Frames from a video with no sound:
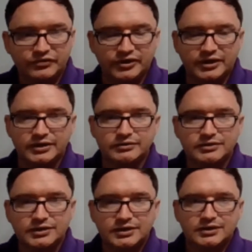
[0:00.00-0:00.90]

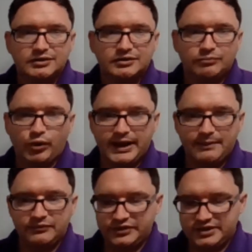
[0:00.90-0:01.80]
So what
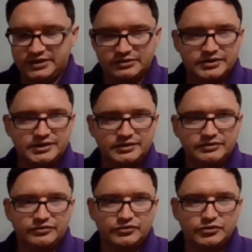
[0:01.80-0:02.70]
happens here
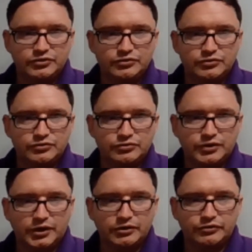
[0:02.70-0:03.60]
is you
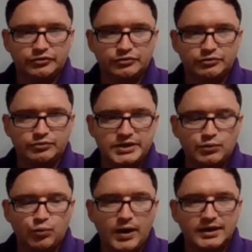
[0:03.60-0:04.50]
go to
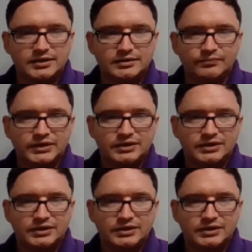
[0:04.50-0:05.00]
week 1,